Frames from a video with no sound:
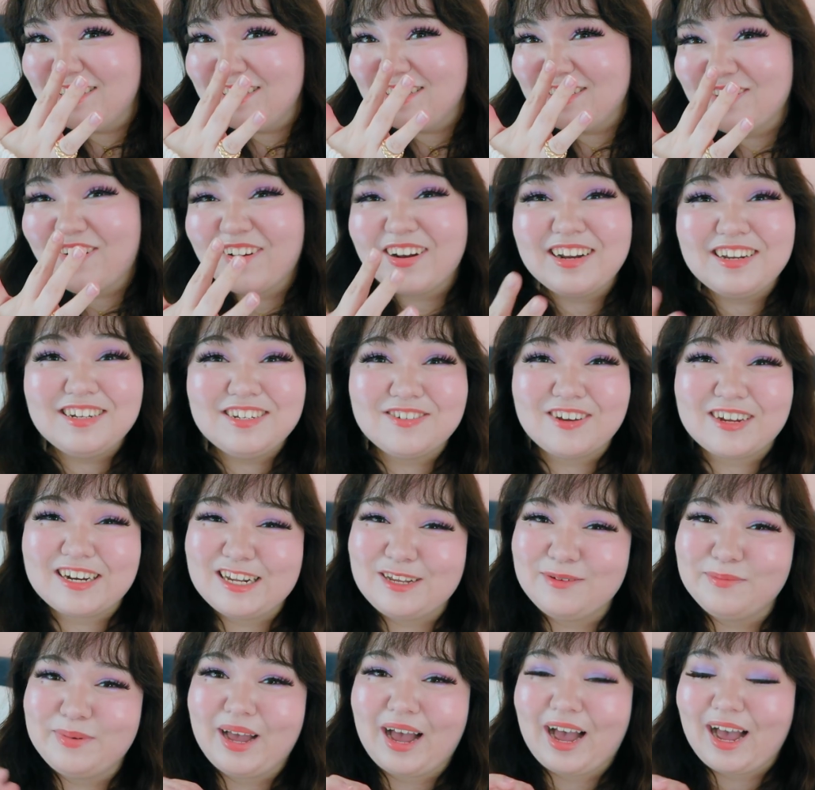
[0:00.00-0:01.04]
in
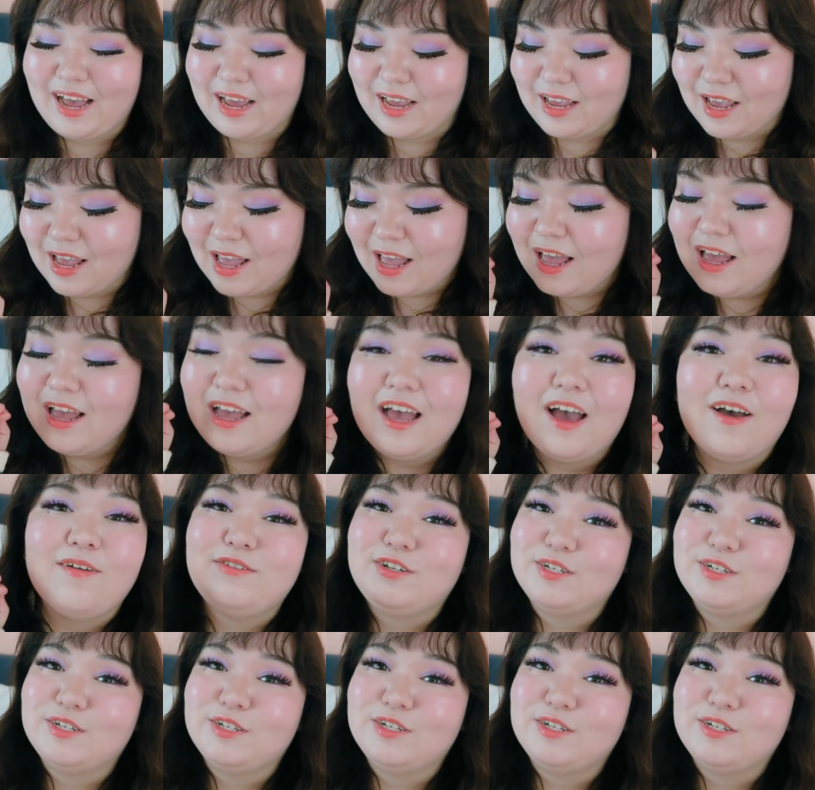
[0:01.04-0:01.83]
2020 but I have